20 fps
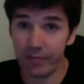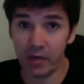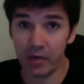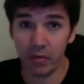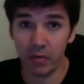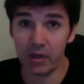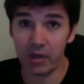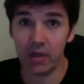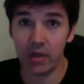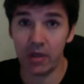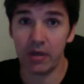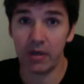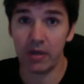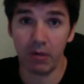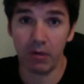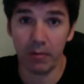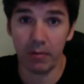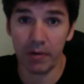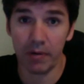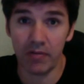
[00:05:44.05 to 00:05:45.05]
Anyone can
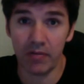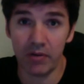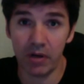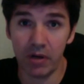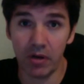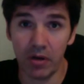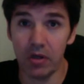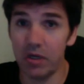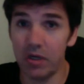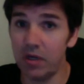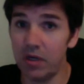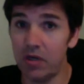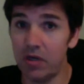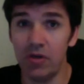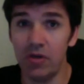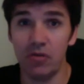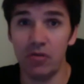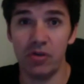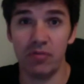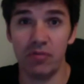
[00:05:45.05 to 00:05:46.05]
grab an Evernote and you can
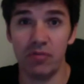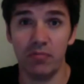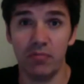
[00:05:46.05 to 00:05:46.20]
use it